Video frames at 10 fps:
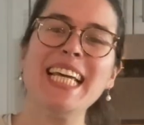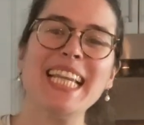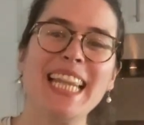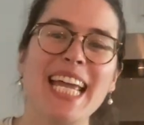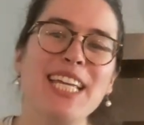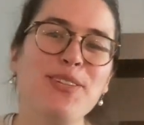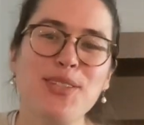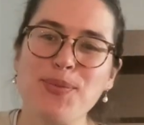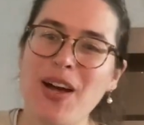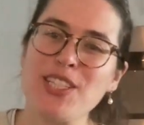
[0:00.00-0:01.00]
Thank you so
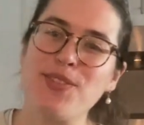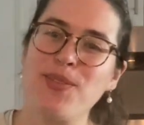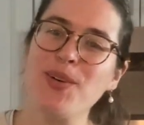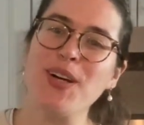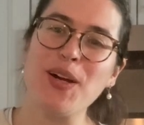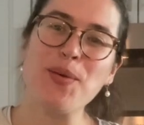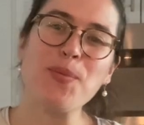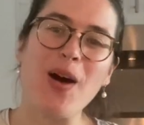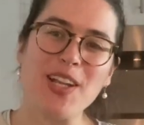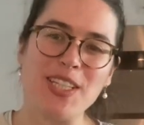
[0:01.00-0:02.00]
much for
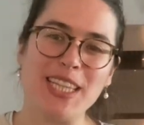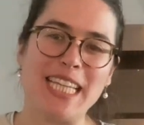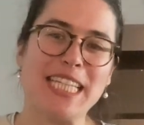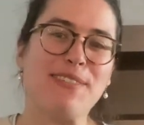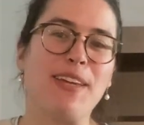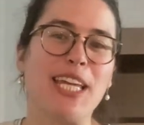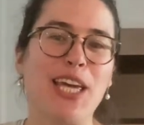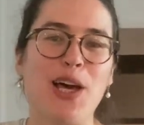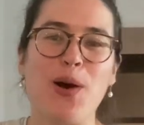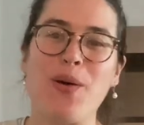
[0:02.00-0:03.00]
watching this
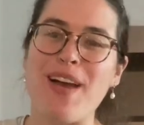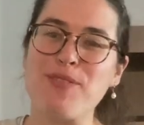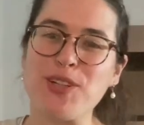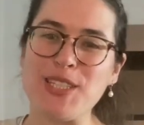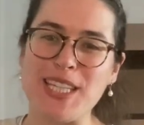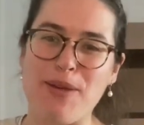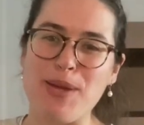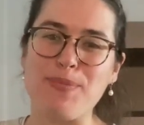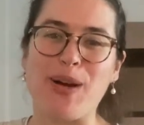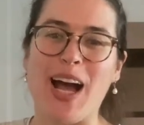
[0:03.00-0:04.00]
video and for
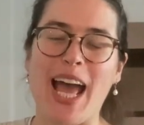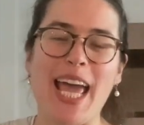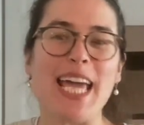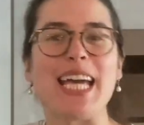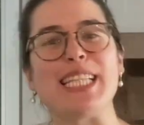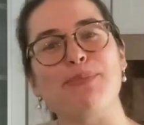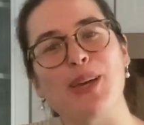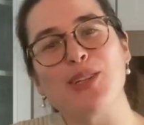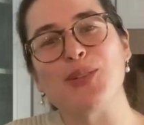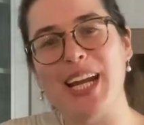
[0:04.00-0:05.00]
stopping by. It's
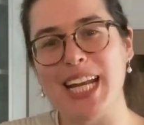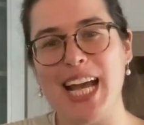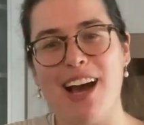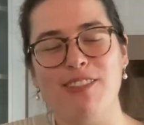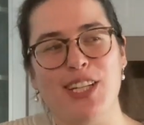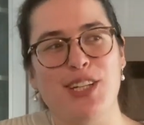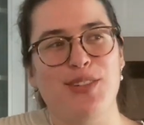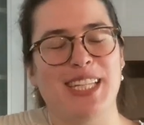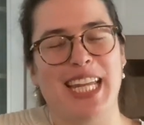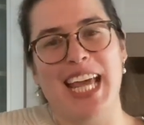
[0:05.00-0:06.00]
been great having you
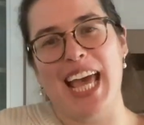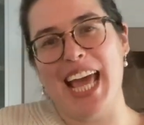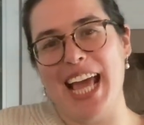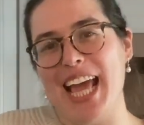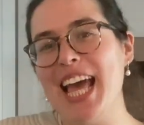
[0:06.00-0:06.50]
today